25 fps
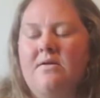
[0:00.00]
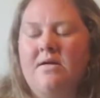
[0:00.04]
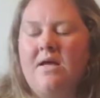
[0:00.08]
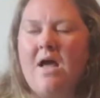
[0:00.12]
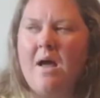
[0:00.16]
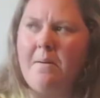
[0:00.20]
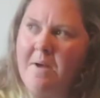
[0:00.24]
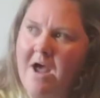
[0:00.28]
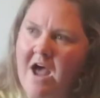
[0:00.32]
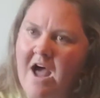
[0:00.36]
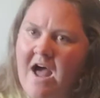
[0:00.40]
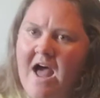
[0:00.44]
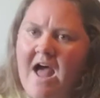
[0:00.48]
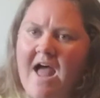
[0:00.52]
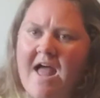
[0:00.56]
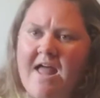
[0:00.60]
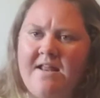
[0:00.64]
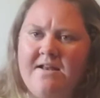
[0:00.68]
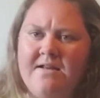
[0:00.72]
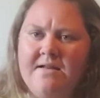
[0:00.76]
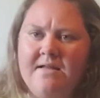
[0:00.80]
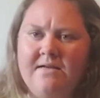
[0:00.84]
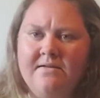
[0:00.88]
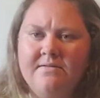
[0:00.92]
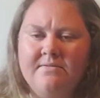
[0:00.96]
come
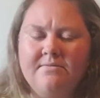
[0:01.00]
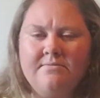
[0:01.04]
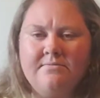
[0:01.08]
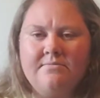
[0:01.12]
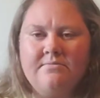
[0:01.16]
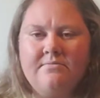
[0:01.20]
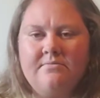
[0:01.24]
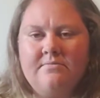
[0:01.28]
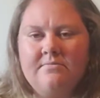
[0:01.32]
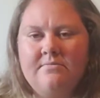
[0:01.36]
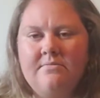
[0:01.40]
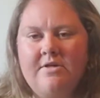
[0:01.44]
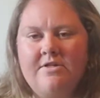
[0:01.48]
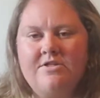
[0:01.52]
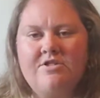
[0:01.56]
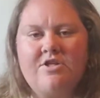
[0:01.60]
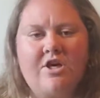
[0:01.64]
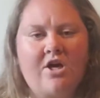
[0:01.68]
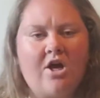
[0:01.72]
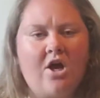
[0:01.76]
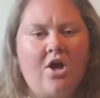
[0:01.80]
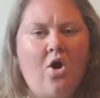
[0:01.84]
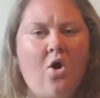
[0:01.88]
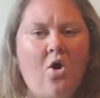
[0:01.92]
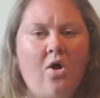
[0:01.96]
on. Took
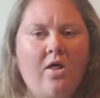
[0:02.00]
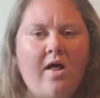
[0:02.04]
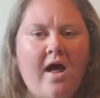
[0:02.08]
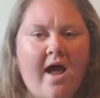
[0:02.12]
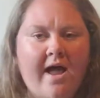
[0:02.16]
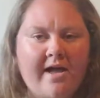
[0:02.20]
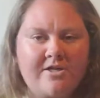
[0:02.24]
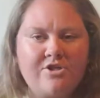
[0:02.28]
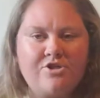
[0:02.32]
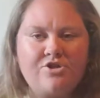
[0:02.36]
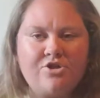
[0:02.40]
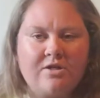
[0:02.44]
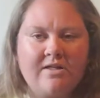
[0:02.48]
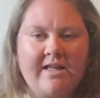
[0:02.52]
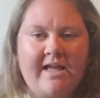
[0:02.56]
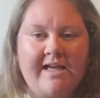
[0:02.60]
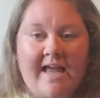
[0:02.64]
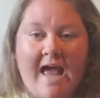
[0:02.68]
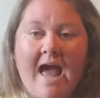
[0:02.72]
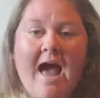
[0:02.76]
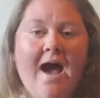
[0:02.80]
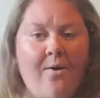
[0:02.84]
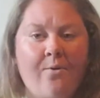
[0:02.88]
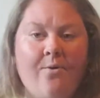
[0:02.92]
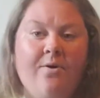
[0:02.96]
a whole extra like
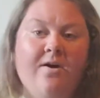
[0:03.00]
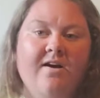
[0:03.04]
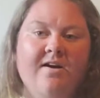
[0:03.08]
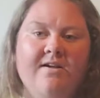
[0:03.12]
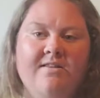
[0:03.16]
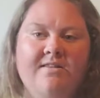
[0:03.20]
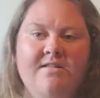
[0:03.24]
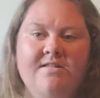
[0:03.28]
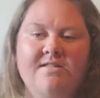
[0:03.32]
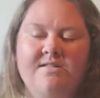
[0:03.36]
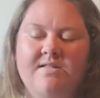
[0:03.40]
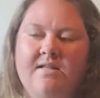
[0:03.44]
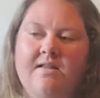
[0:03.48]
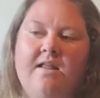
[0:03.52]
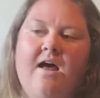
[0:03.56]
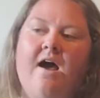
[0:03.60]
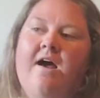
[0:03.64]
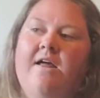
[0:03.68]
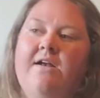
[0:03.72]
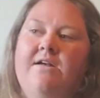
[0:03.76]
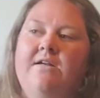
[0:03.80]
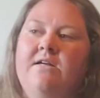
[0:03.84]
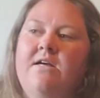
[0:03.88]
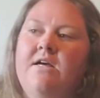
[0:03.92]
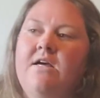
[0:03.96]
hour at the salon.
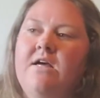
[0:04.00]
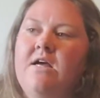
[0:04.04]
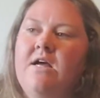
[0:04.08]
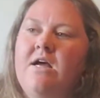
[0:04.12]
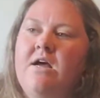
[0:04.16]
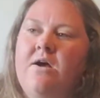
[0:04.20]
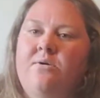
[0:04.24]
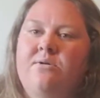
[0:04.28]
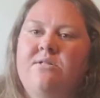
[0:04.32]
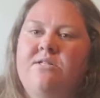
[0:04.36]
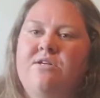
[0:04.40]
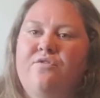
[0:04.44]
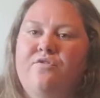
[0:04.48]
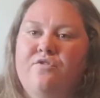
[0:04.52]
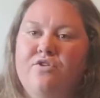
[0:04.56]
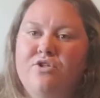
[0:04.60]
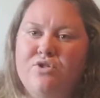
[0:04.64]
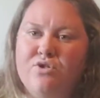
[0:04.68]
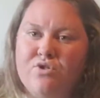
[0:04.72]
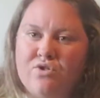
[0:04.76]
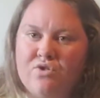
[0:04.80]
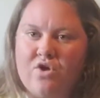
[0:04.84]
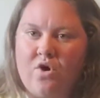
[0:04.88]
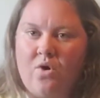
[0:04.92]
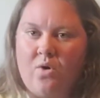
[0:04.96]
I was there for
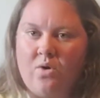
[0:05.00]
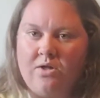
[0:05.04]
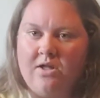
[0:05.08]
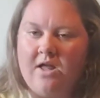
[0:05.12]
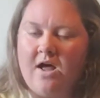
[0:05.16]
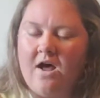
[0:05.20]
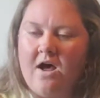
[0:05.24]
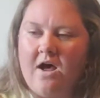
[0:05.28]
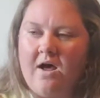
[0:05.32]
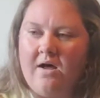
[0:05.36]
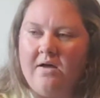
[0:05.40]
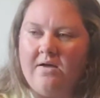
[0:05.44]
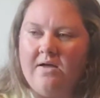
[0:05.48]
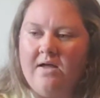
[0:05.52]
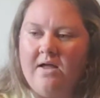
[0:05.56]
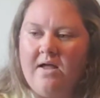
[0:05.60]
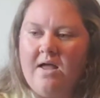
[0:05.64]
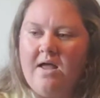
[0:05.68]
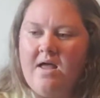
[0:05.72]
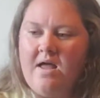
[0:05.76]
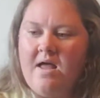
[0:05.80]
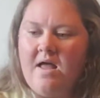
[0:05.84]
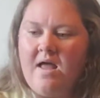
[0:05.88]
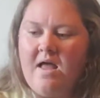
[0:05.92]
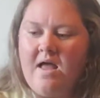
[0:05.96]
so long,
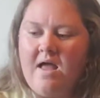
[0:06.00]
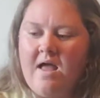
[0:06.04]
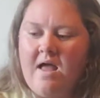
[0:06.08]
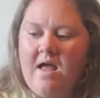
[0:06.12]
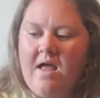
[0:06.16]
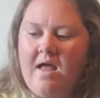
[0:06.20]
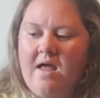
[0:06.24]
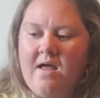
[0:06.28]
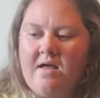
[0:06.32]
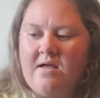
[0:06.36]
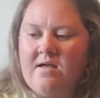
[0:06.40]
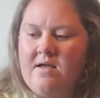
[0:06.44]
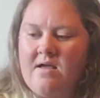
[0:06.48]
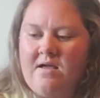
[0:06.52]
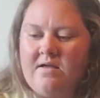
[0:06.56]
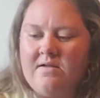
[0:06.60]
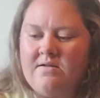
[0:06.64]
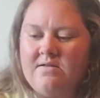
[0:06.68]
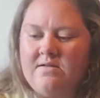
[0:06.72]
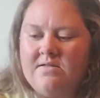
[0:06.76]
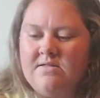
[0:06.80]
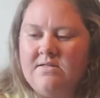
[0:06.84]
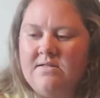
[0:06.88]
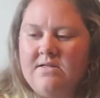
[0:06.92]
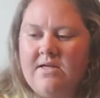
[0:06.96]

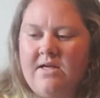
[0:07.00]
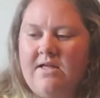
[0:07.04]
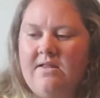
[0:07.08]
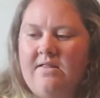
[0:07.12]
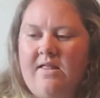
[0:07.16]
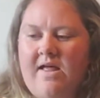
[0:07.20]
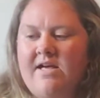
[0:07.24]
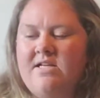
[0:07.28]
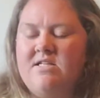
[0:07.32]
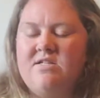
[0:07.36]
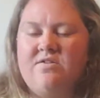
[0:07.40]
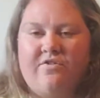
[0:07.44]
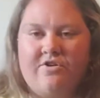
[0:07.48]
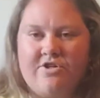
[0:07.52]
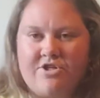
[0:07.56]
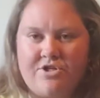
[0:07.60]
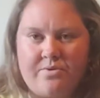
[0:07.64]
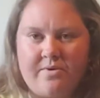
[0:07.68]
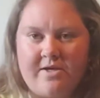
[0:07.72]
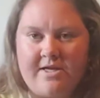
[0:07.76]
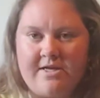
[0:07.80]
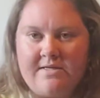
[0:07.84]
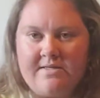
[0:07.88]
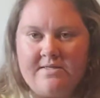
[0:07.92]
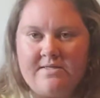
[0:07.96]
and it lasts for 2
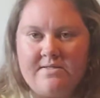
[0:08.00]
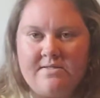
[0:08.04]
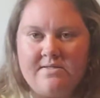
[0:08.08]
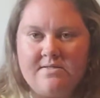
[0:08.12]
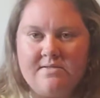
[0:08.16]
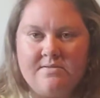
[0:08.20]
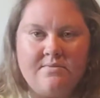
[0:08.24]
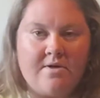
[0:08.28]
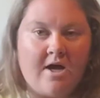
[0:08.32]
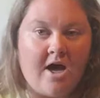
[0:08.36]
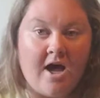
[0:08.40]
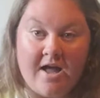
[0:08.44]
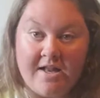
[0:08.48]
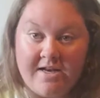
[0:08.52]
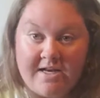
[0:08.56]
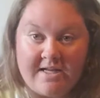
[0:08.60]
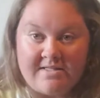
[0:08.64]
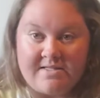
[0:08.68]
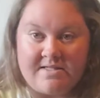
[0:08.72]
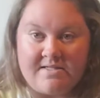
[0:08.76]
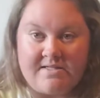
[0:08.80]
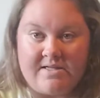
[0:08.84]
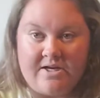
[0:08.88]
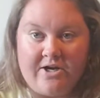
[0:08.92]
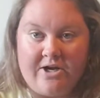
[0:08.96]
weeks.
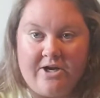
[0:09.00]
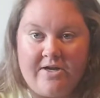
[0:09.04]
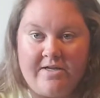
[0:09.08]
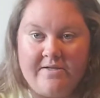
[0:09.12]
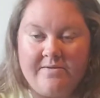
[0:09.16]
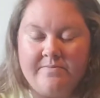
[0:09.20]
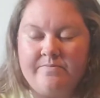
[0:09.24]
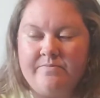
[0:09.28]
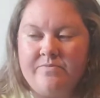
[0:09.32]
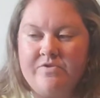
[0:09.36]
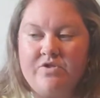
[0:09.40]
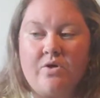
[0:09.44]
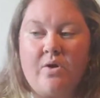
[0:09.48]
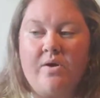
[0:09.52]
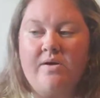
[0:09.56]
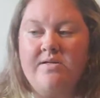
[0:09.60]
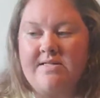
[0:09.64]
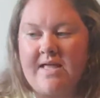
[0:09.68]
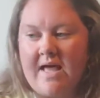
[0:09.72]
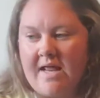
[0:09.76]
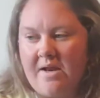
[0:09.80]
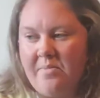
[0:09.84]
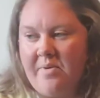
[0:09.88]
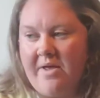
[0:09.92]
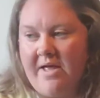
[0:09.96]
Unnecessary. So I was
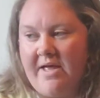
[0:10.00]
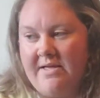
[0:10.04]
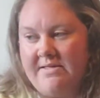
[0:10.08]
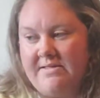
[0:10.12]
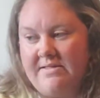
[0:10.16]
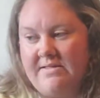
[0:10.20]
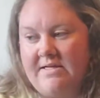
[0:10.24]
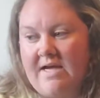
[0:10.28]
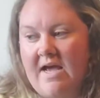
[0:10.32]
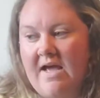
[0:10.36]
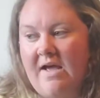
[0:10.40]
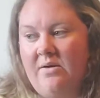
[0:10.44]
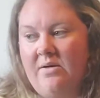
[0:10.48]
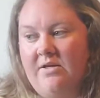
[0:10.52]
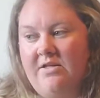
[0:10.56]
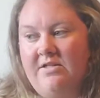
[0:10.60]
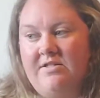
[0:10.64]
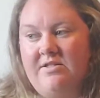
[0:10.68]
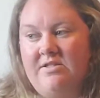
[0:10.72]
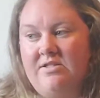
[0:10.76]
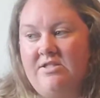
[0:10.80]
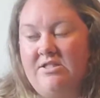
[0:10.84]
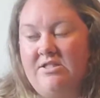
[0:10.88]
kind of pissed. I